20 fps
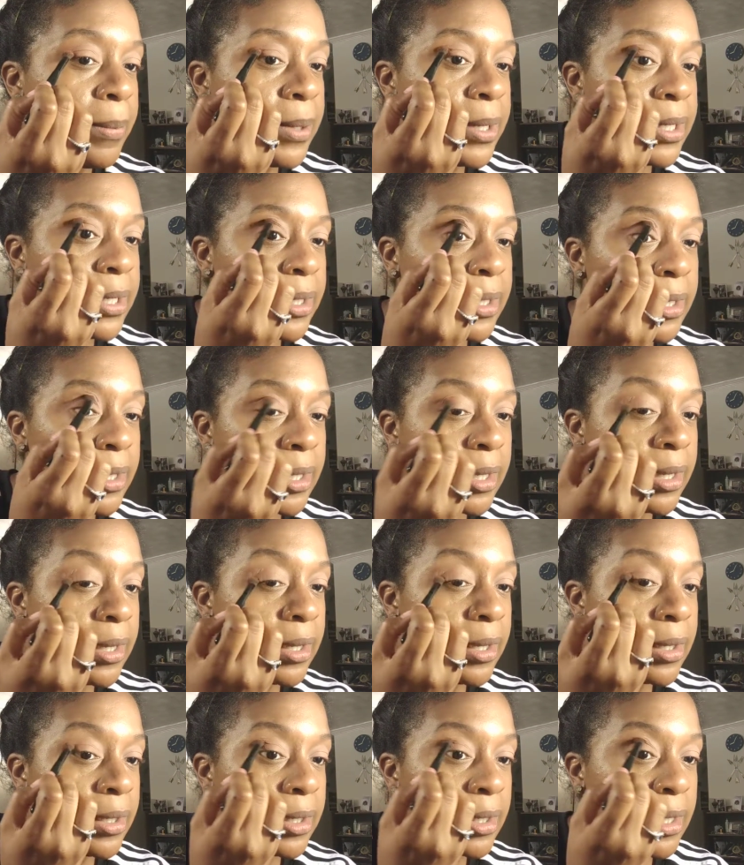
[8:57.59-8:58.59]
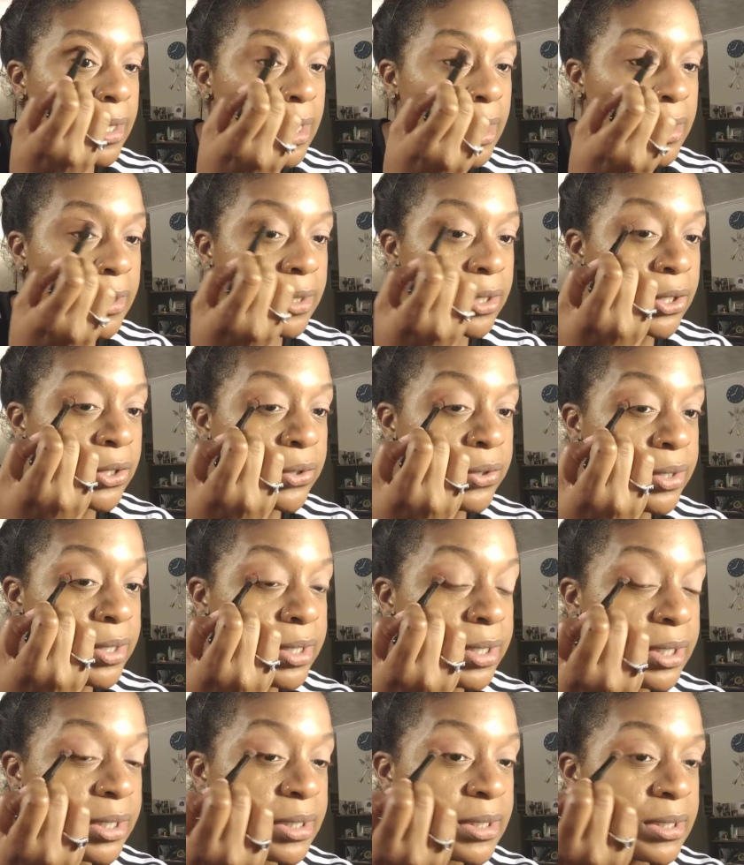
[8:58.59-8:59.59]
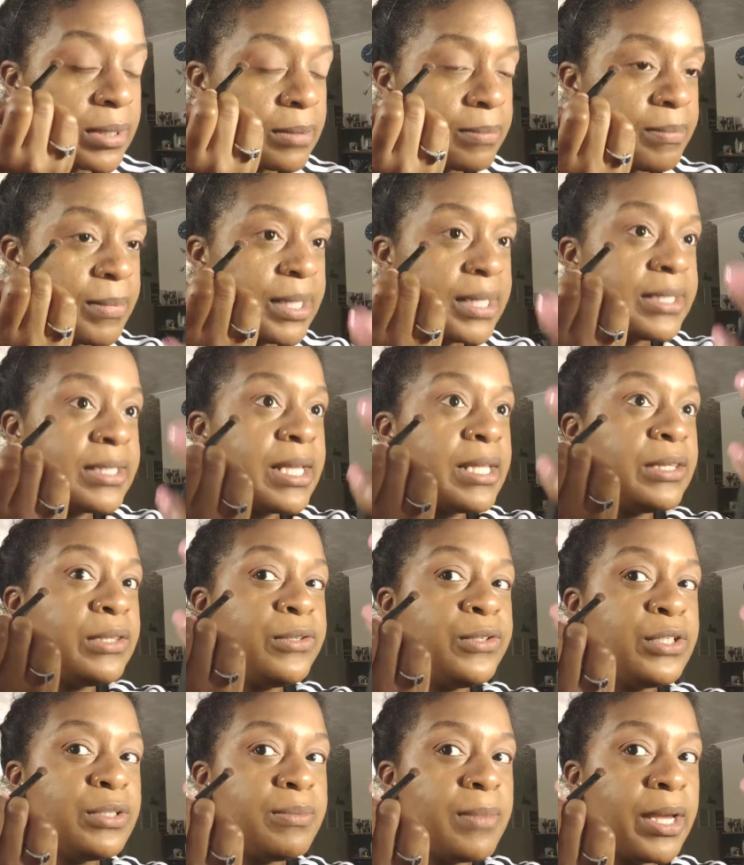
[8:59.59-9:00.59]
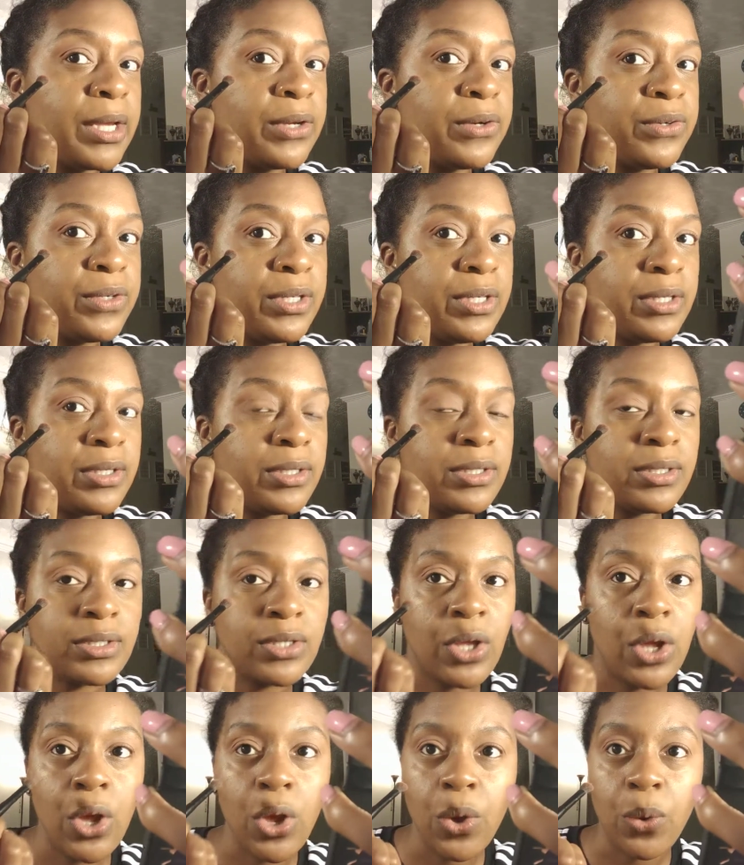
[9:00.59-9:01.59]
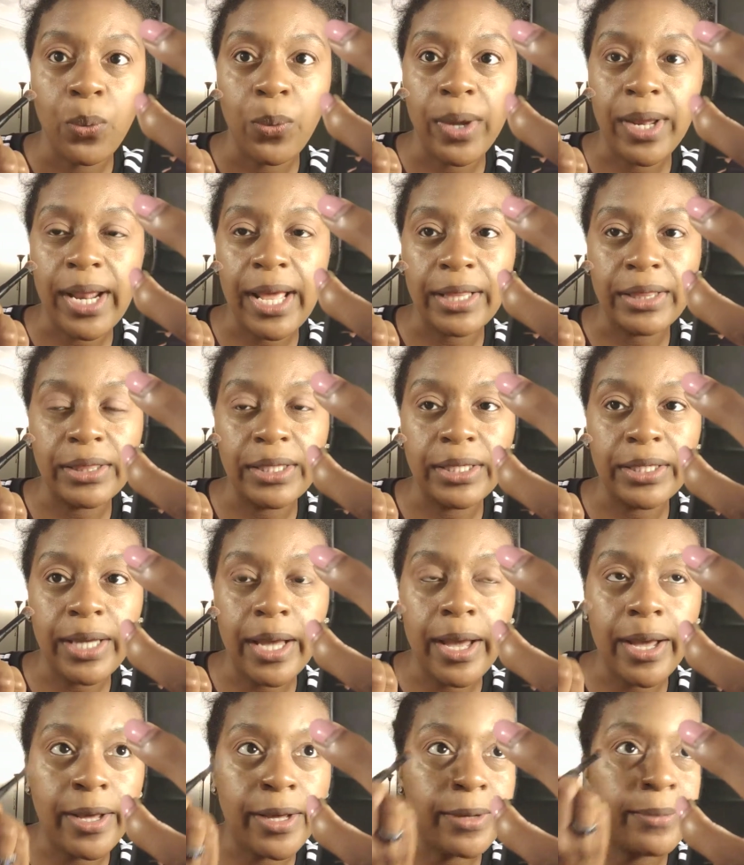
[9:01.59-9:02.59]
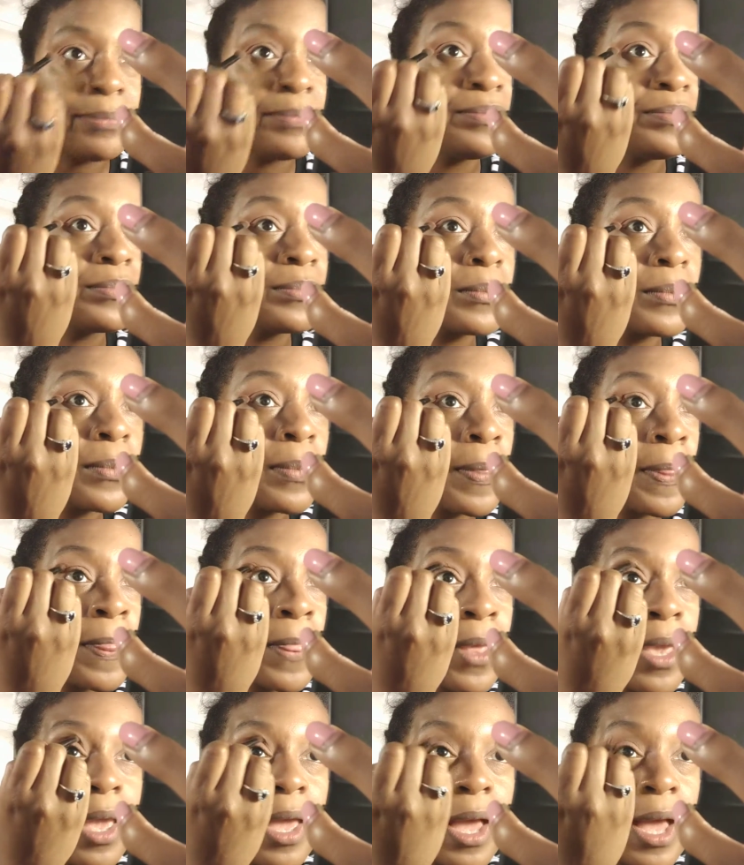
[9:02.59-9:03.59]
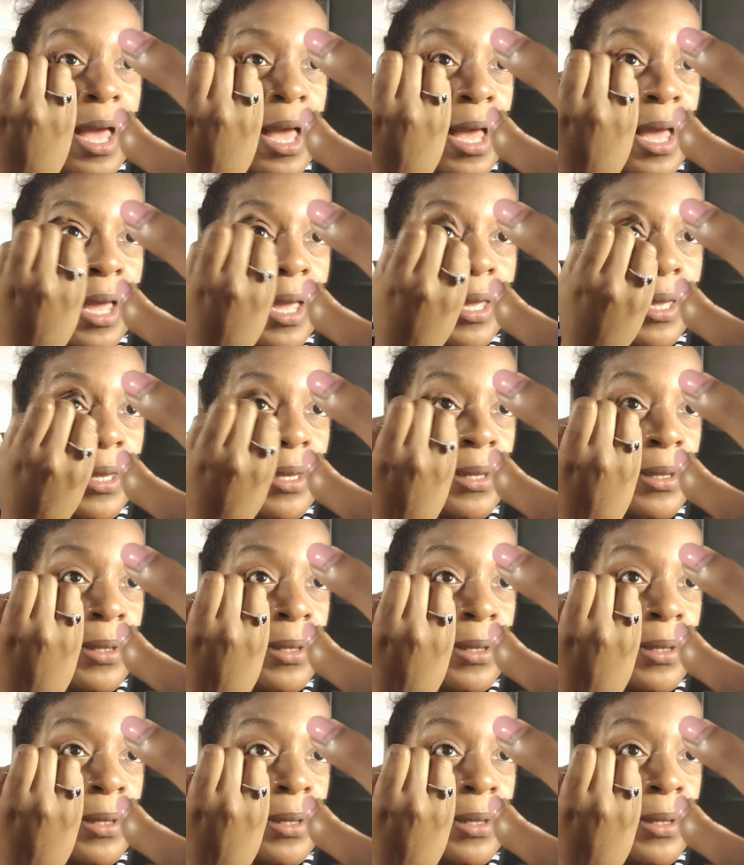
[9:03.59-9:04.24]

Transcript: putting it in the crease, because I lose my crease when I look up. I